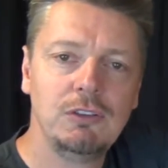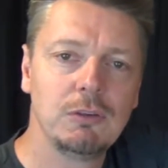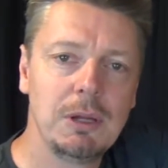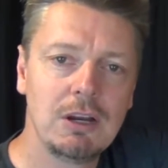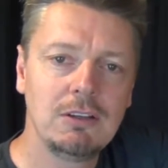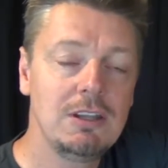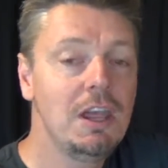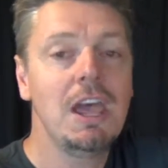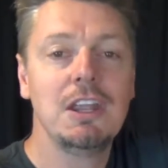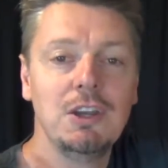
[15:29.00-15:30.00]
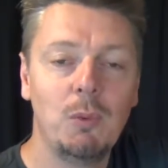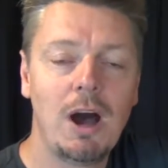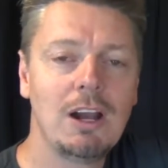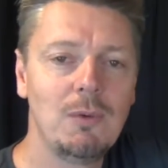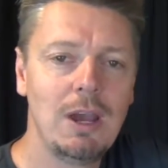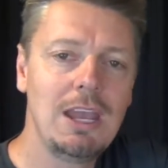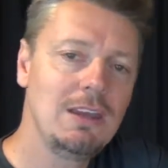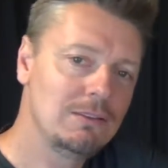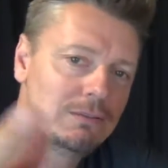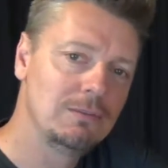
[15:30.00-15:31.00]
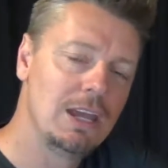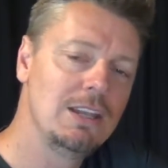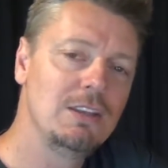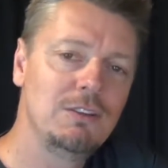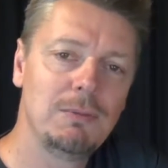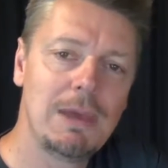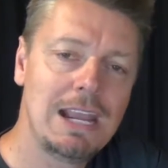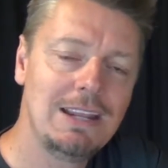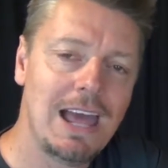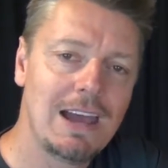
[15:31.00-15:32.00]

a good Samaritan, and you walk away, and then you sit back and